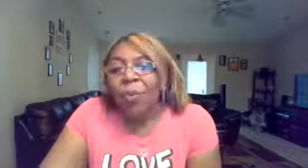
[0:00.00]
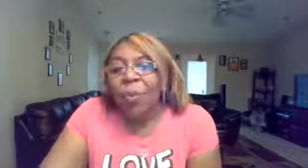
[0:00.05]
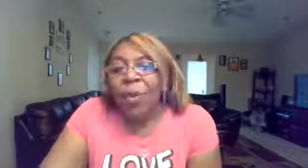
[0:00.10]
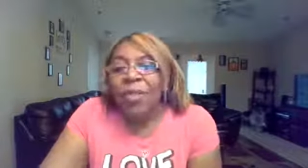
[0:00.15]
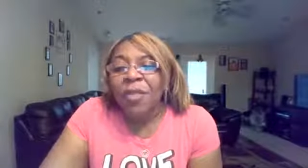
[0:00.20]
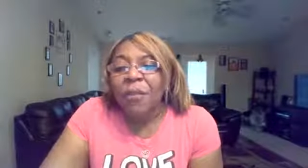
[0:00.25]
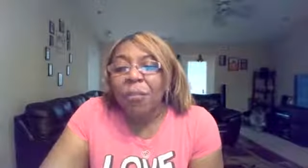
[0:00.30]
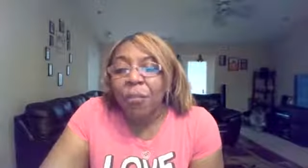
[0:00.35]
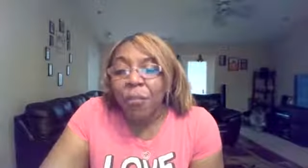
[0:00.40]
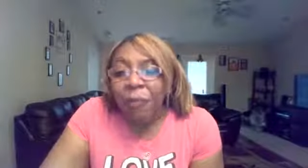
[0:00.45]

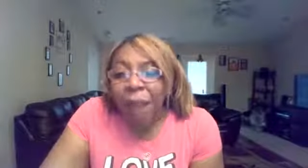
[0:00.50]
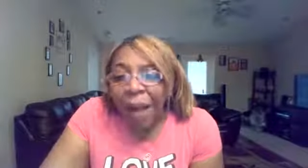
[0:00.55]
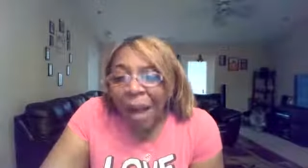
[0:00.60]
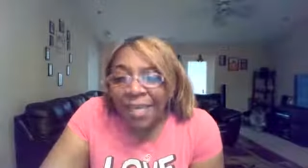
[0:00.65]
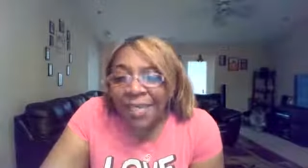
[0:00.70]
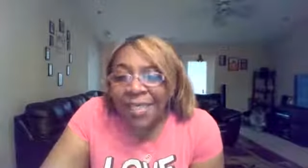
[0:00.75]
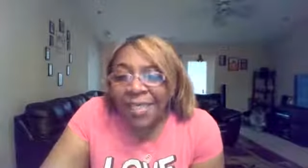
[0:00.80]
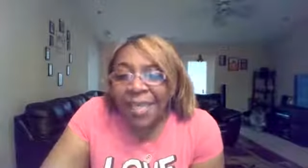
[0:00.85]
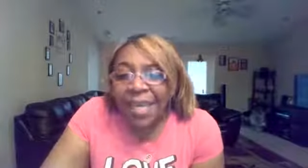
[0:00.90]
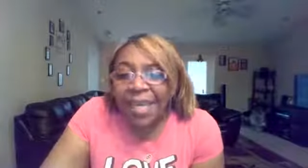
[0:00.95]
with the
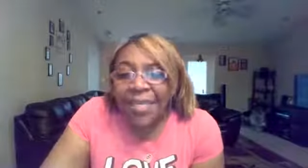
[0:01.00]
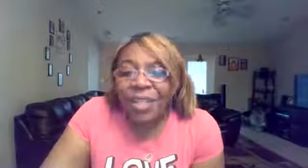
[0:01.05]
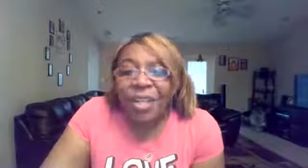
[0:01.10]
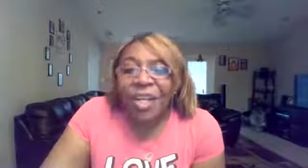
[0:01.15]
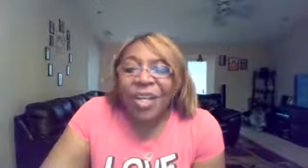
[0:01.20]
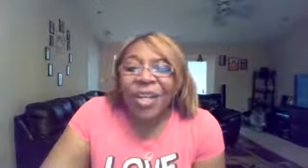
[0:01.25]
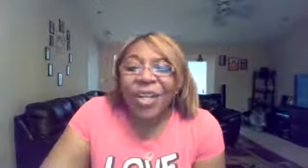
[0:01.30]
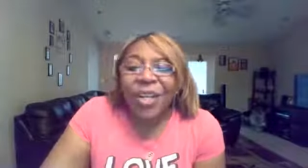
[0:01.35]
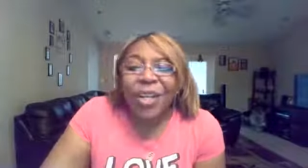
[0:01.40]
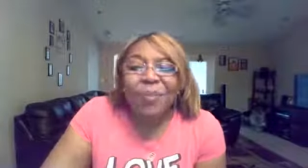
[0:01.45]
process
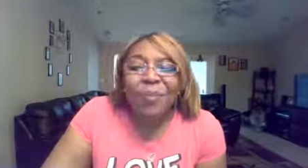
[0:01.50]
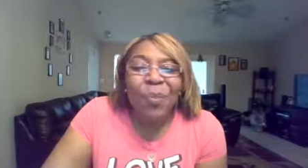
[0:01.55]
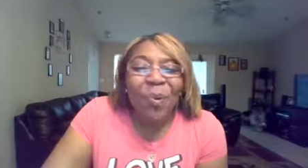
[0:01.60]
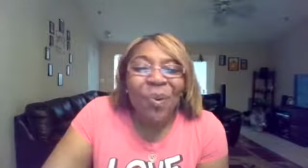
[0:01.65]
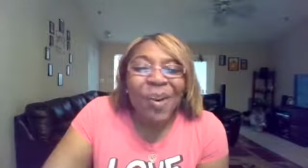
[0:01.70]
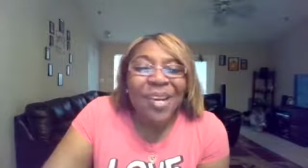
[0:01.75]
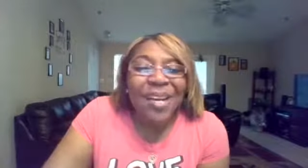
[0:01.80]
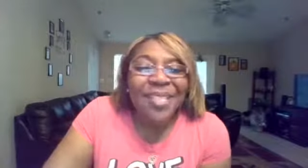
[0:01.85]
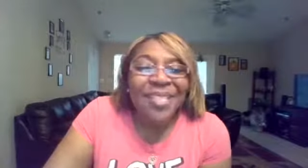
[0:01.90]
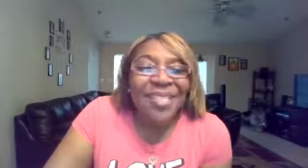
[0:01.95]
good
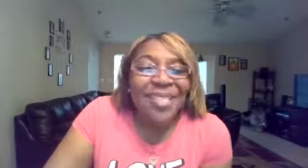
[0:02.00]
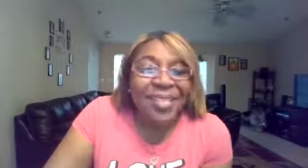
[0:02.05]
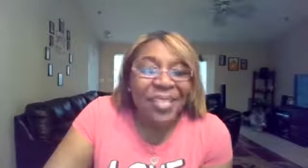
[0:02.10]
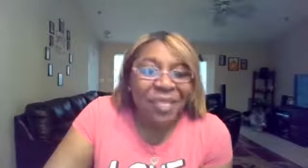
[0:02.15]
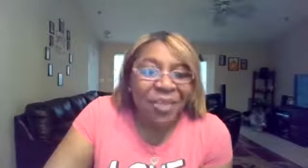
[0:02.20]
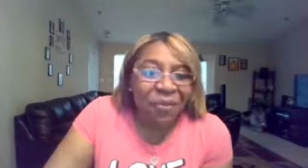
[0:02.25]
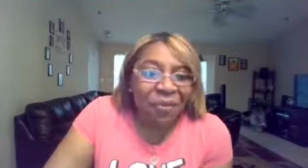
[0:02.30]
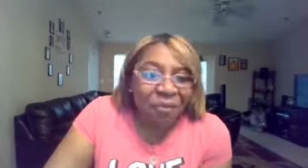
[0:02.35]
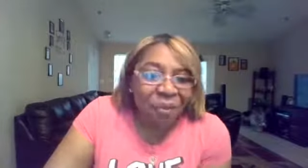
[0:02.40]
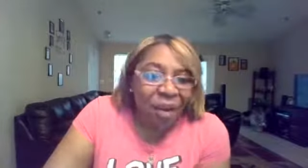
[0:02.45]
morning
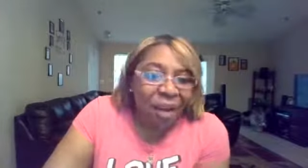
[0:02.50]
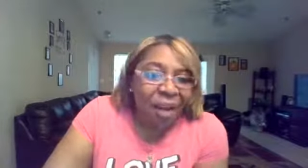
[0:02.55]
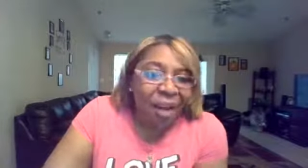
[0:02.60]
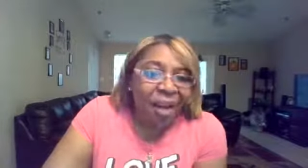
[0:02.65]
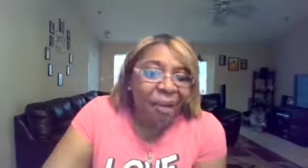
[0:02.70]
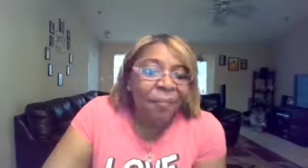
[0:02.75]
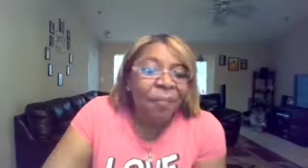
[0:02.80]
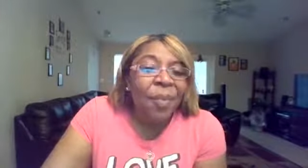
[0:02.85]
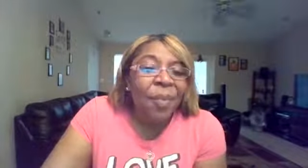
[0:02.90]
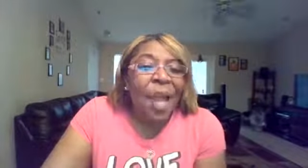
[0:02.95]
sister
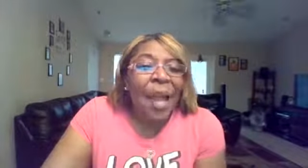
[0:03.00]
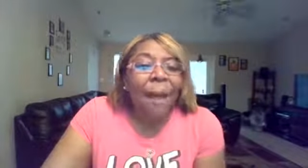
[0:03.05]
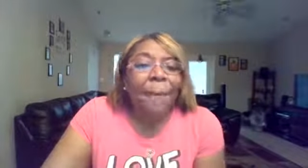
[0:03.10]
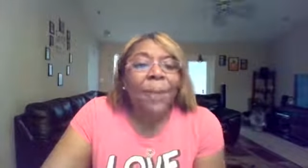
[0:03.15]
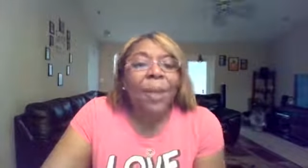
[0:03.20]
vaughn